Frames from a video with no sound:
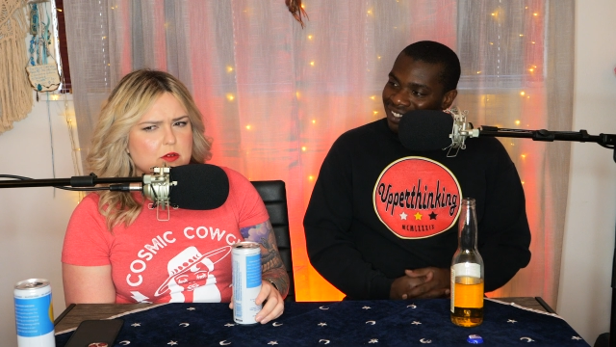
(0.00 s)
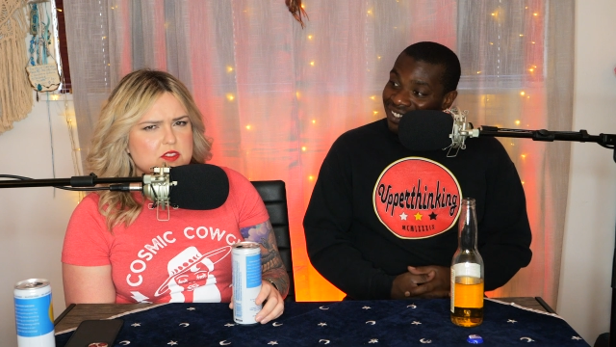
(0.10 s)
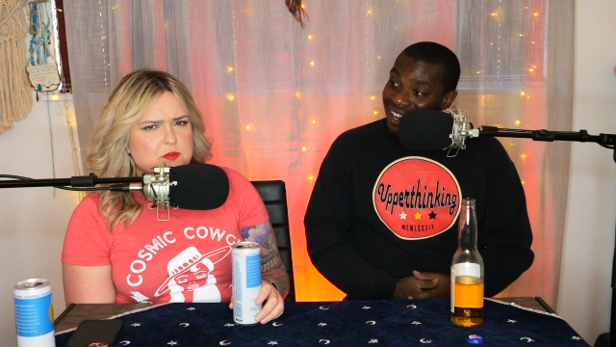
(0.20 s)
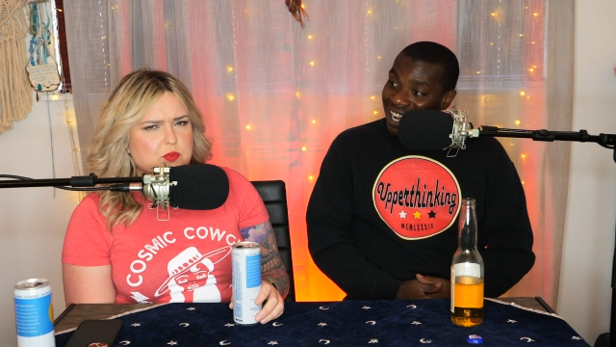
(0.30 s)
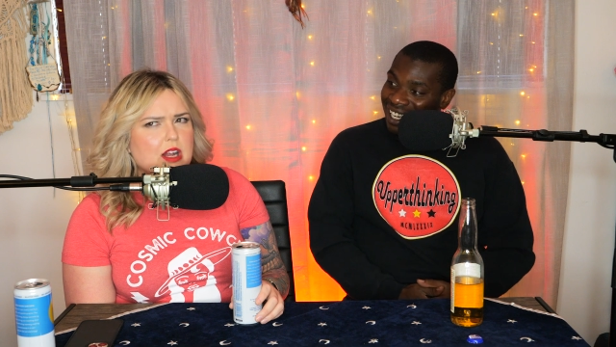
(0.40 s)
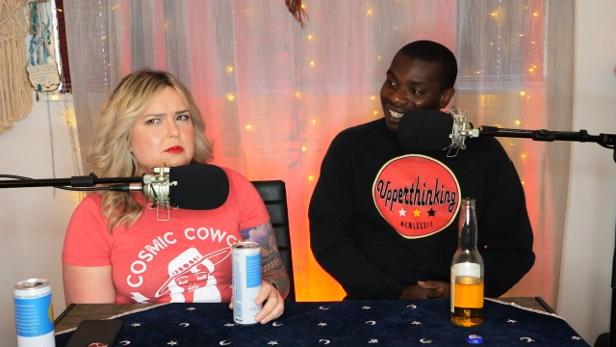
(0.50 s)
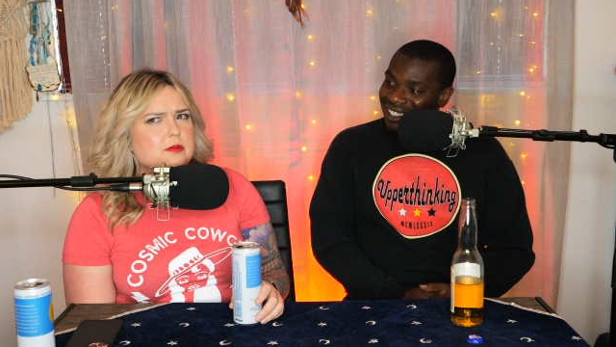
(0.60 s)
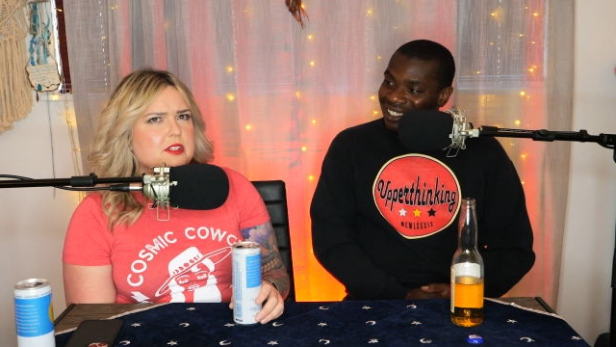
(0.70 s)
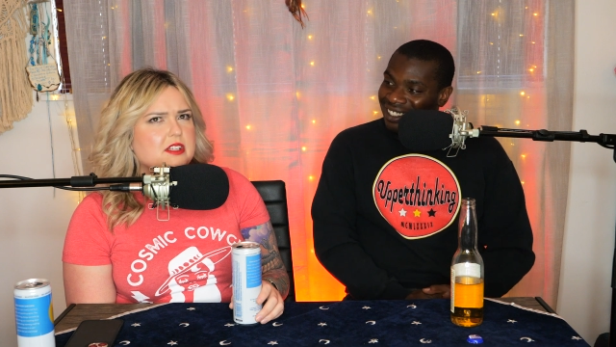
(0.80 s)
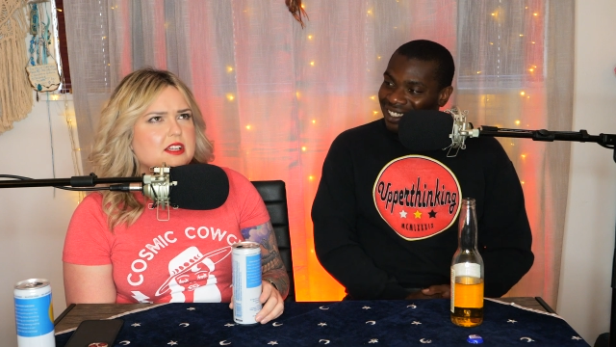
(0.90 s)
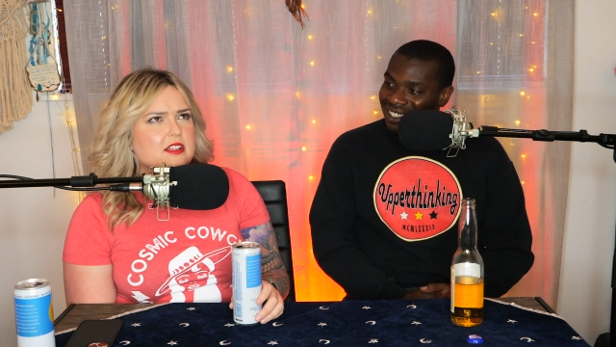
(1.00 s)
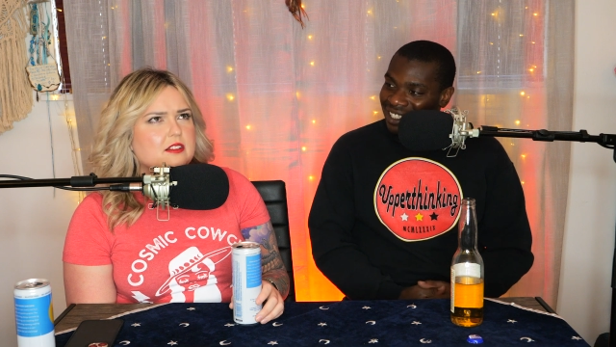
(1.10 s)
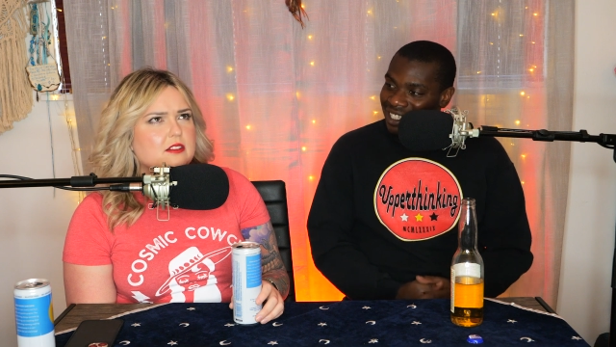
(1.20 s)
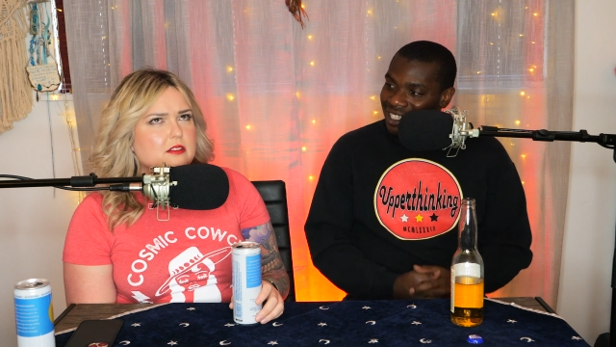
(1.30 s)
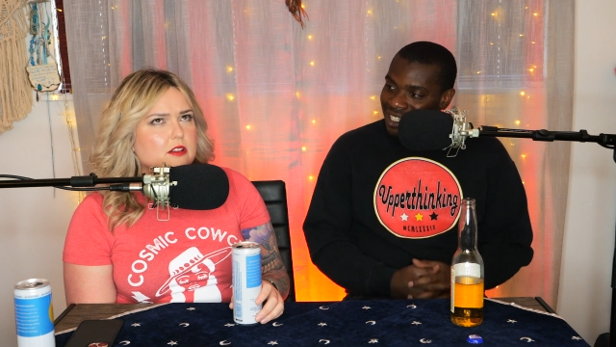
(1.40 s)
Speaker 1: what was right. probably like
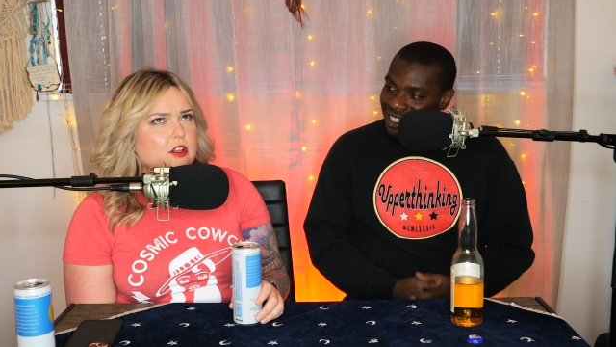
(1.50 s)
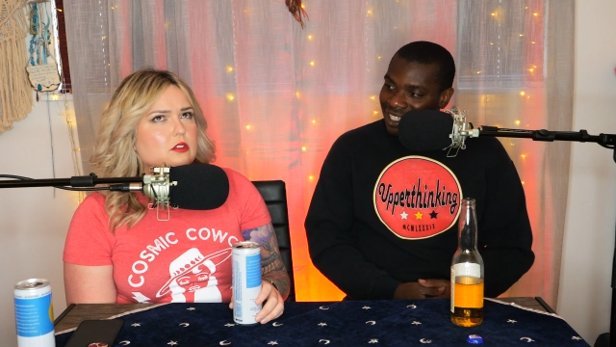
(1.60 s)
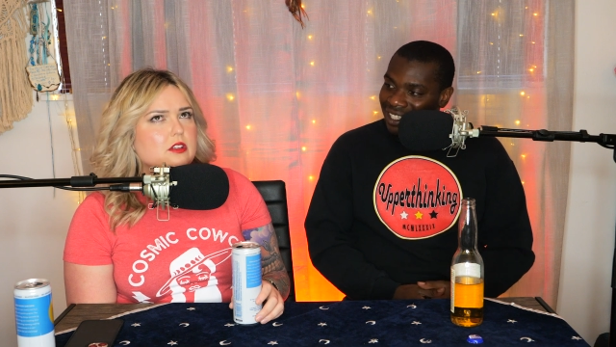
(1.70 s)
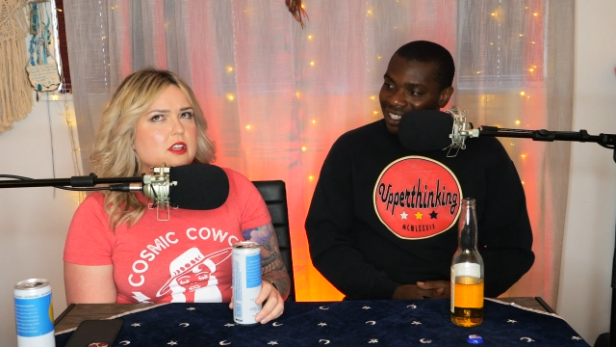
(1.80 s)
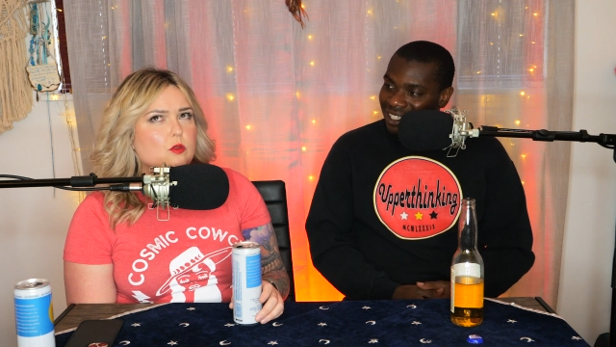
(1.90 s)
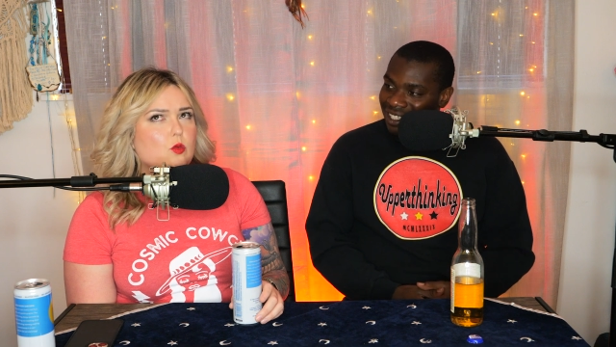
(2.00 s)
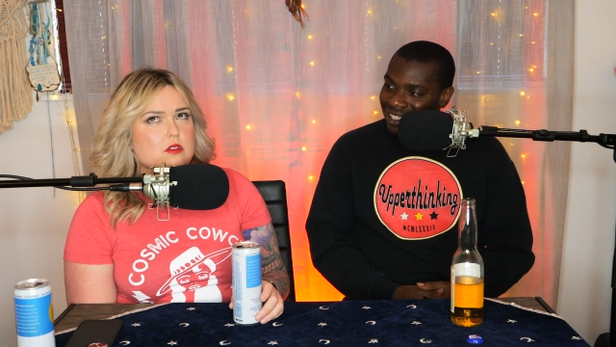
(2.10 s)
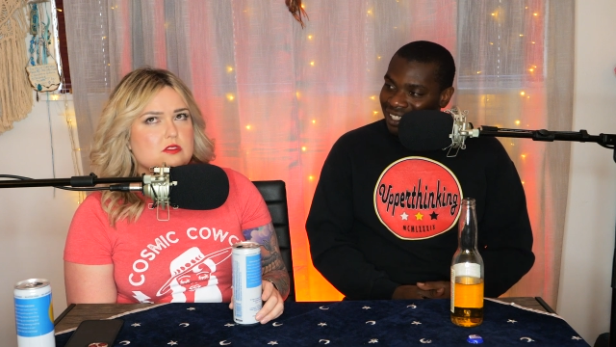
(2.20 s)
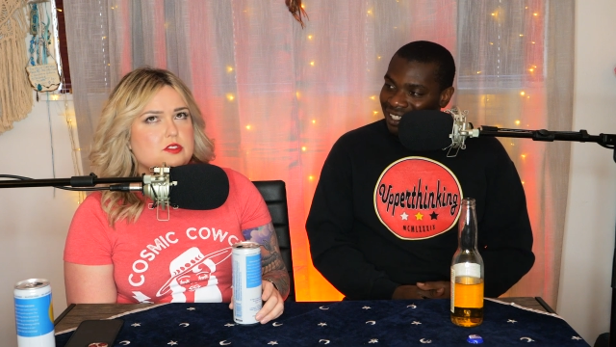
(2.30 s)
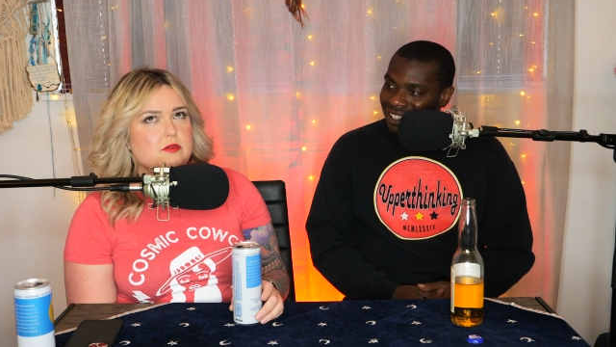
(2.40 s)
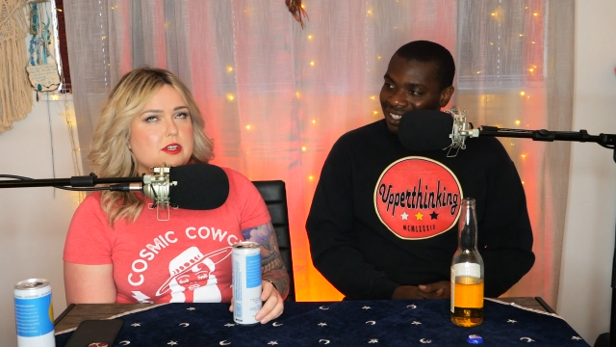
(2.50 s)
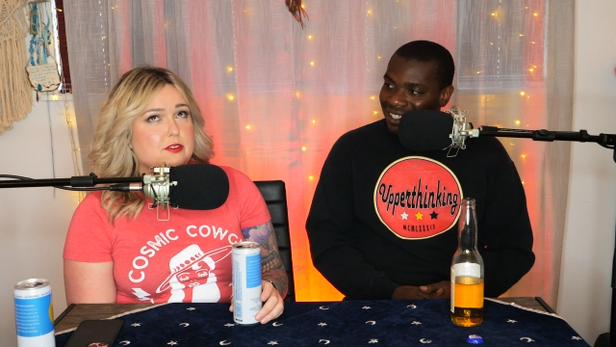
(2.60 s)
literally the worst three